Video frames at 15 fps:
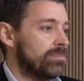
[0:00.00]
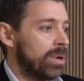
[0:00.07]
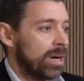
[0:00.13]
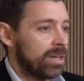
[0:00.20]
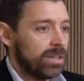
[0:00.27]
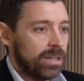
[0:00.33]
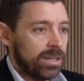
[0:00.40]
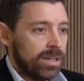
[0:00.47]

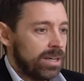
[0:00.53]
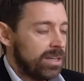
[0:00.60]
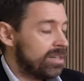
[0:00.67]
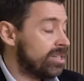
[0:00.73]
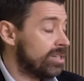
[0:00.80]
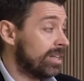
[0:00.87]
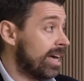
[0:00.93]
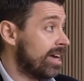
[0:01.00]
But in
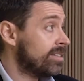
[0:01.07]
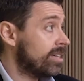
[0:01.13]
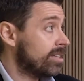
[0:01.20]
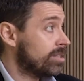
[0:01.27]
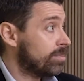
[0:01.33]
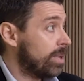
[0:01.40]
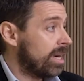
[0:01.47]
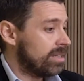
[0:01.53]
digital
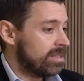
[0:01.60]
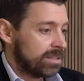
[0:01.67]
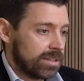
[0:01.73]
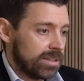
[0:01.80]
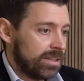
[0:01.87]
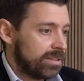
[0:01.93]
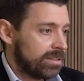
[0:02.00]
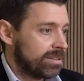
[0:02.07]
asset space,
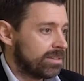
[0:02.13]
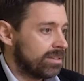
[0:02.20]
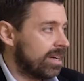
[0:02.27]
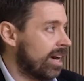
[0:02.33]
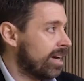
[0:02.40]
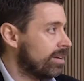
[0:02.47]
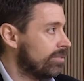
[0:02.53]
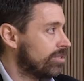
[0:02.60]
it's
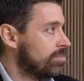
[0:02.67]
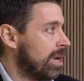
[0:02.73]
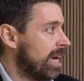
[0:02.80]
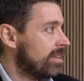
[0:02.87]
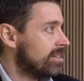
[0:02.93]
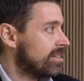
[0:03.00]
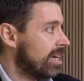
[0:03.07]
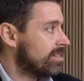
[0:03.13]
kind of
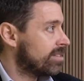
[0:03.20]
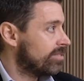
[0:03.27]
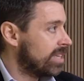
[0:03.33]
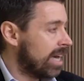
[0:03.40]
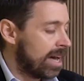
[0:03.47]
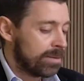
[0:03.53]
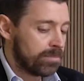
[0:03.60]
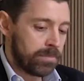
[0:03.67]
spanned the test of
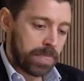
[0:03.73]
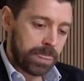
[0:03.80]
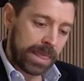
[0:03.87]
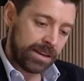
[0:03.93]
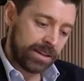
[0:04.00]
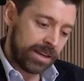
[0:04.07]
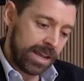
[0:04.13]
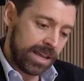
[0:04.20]
time,
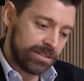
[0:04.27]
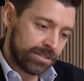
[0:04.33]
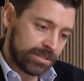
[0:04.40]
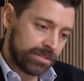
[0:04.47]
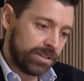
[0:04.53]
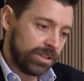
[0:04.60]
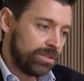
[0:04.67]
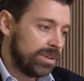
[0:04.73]
and it
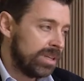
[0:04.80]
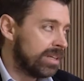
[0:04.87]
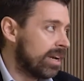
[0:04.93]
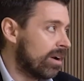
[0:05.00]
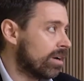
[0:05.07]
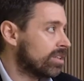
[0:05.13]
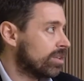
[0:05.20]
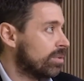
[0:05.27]
has unique
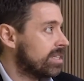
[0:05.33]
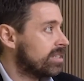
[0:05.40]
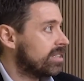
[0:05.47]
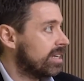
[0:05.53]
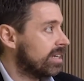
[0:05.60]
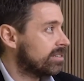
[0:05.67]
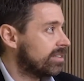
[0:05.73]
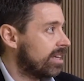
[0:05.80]

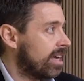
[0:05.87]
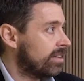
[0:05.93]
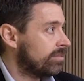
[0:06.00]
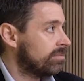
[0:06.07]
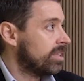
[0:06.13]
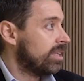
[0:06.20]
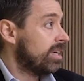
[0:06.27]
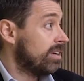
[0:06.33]
characteristics
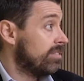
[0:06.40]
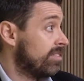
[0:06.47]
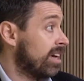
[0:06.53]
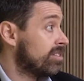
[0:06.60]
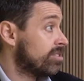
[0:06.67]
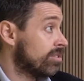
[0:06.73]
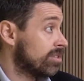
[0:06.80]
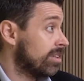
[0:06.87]
that
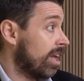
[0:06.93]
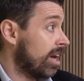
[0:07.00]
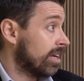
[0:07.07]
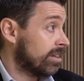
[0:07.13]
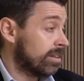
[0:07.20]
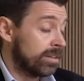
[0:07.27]
investors like.